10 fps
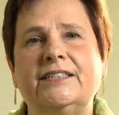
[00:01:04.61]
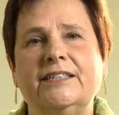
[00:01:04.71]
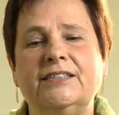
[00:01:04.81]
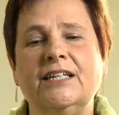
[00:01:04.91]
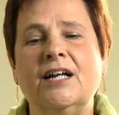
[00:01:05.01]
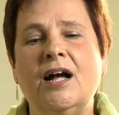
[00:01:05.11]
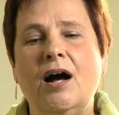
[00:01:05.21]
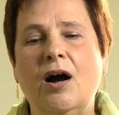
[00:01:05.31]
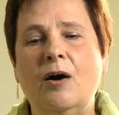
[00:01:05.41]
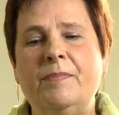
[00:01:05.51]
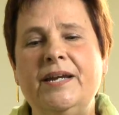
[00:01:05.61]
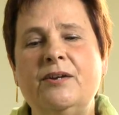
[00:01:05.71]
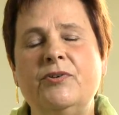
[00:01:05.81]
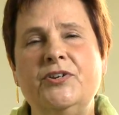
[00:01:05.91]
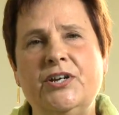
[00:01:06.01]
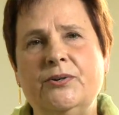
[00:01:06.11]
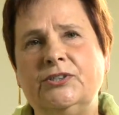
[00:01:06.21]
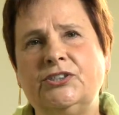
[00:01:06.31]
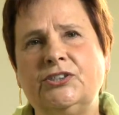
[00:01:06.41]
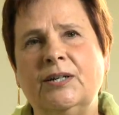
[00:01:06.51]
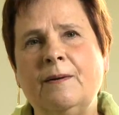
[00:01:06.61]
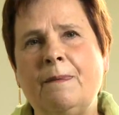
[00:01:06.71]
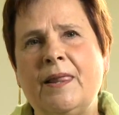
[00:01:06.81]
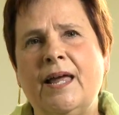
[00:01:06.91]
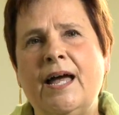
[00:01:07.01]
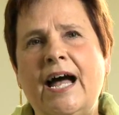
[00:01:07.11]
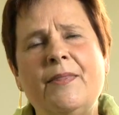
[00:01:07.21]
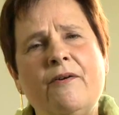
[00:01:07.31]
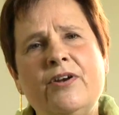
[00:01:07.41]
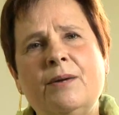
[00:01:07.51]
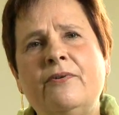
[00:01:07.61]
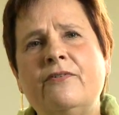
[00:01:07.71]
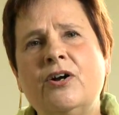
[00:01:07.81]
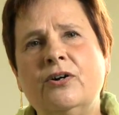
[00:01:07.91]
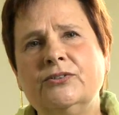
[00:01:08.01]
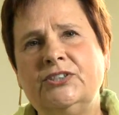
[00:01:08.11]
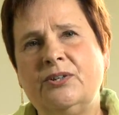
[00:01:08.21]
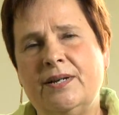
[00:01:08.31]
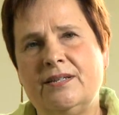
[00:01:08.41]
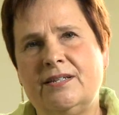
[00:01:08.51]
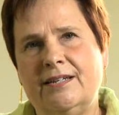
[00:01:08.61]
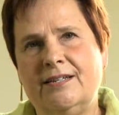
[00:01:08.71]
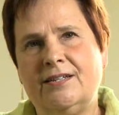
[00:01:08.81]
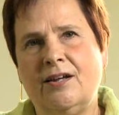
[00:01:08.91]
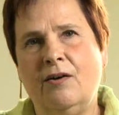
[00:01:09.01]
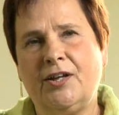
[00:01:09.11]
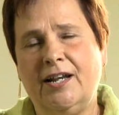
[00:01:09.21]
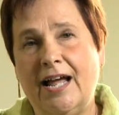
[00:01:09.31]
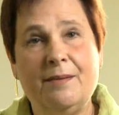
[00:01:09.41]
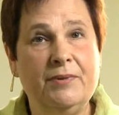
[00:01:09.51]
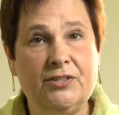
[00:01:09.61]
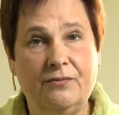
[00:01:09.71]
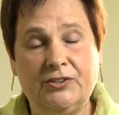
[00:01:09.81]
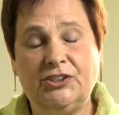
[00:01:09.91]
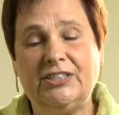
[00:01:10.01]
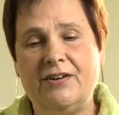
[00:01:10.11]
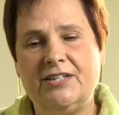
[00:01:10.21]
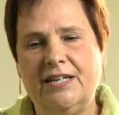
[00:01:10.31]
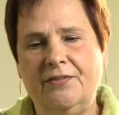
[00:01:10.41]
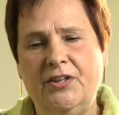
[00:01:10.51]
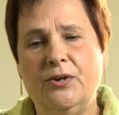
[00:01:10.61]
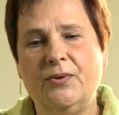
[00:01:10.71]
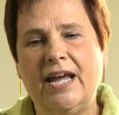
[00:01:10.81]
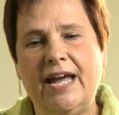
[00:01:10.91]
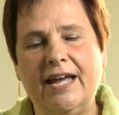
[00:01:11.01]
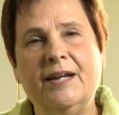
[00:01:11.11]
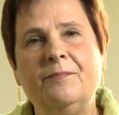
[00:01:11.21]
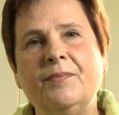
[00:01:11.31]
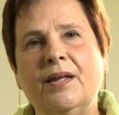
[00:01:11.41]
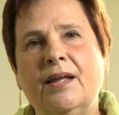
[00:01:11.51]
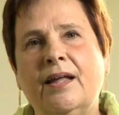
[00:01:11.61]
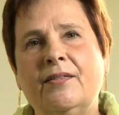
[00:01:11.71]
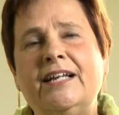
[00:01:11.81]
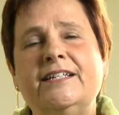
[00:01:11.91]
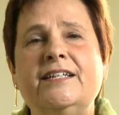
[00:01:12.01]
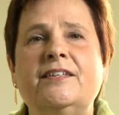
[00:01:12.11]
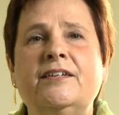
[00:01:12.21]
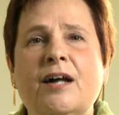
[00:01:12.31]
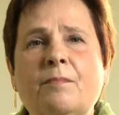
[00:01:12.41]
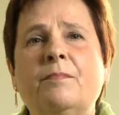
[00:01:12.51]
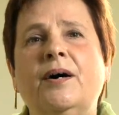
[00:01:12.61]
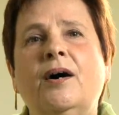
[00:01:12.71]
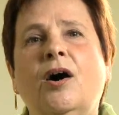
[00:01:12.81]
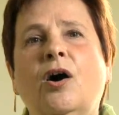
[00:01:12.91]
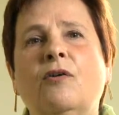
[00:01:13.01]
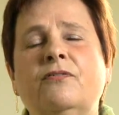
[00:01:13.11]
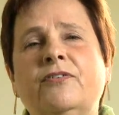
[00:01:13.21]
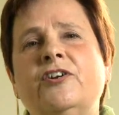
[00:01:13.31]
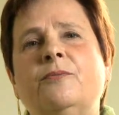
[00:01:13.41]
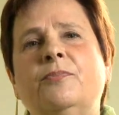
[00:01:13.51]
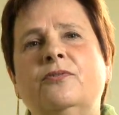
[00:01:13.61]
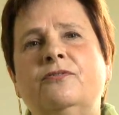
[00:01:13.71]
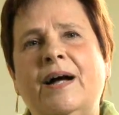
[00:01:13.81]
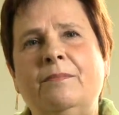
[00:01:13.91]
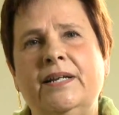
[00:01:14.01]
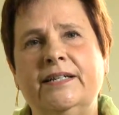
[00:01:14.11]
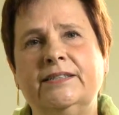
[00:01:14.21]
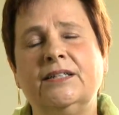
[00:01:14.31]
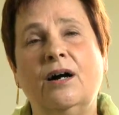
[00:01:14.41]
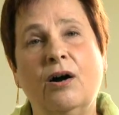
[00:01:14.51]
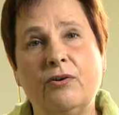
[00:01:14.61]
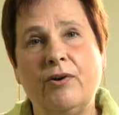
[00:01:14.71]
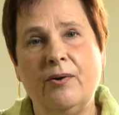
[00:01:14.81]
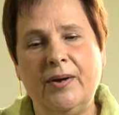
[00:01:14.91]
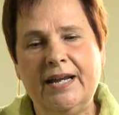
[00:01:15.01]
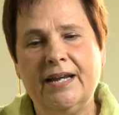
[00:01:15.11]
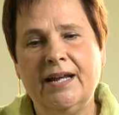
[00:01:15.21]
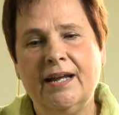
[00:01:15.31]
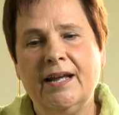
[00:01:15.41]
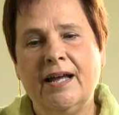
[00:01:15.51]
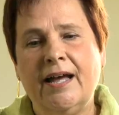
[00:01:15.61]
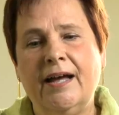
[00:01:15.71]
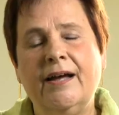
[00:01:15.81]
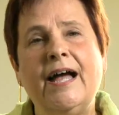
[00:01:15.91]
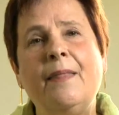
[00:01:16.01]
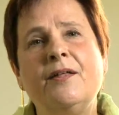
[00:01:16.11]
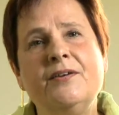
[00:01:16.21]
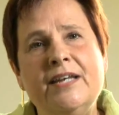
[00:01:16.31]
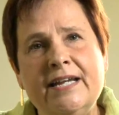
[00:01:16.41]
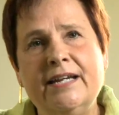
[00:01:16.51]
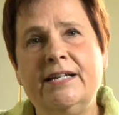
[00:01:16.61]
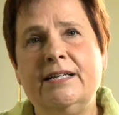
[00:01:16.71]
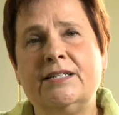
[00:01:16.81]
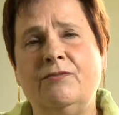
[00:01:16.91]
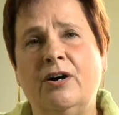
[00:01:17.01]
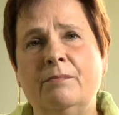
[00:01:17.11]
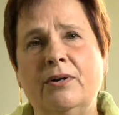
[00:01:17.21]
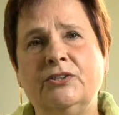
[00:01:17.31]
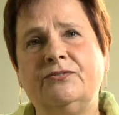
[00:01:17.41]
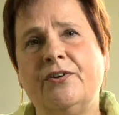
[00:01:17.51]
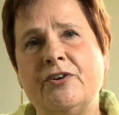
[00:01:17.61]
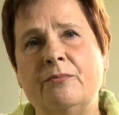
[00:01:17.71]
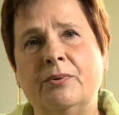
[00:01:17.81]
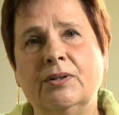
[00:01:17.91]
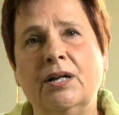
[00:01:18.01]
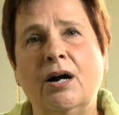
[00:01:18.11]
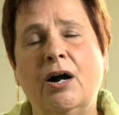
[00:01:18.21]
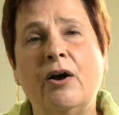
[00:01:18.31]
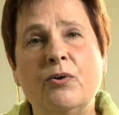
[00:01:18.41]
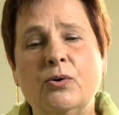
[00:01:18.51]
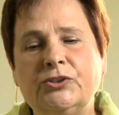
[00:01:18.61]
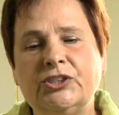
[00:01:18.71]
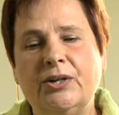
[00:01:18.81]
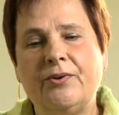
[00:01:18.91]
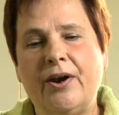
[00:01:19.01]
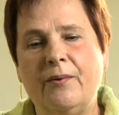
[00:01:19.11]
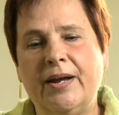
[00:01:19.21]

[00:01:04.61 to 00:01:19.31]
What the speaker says: sectors, are being reduced. And there are a number of consequences of the climate of austerity in the UK. That is, the number of vulnerable families are growing, and the needs of our most vulnerable are also